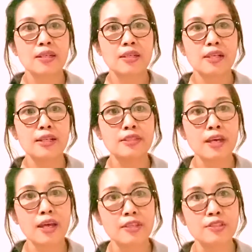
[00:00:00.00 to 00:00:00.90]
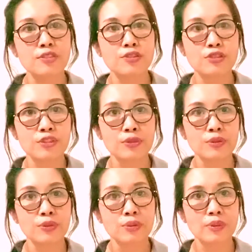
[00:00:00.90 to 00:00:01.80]
attached
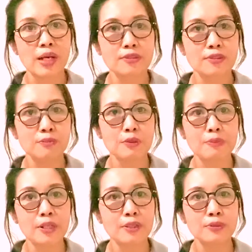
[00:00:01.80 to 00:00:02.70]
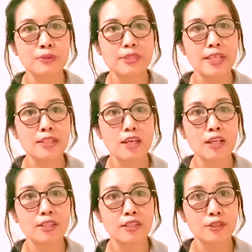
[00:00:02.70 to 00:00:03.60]
to people who did
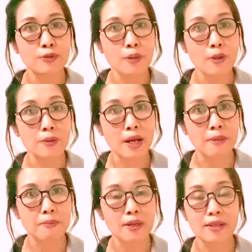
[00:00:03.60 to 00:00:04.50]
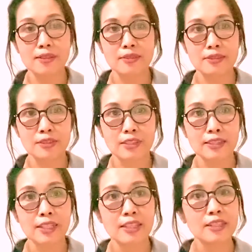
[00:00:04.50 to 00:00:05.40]
not grow up
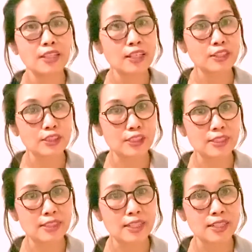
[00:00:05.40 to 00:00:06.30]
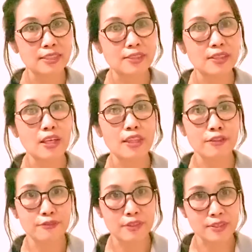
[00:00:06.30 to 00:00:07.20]
learning English as
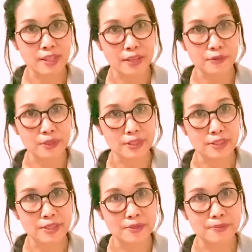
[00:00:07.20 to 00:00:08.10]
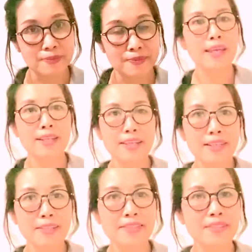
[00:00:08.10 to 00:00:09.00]
the first language. It
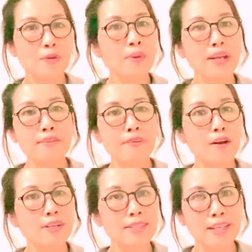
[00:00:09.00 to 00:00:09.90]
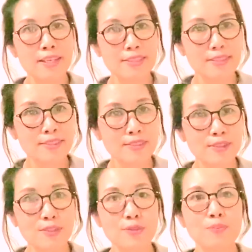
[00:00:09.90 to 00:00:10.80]
is one of our tasks
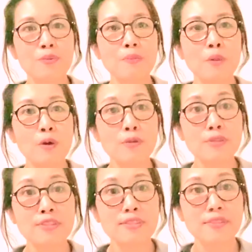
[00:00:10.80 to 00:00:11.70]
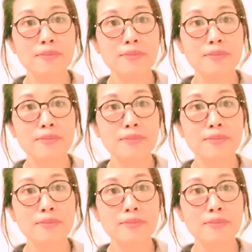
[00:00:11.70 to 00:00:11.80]
to promote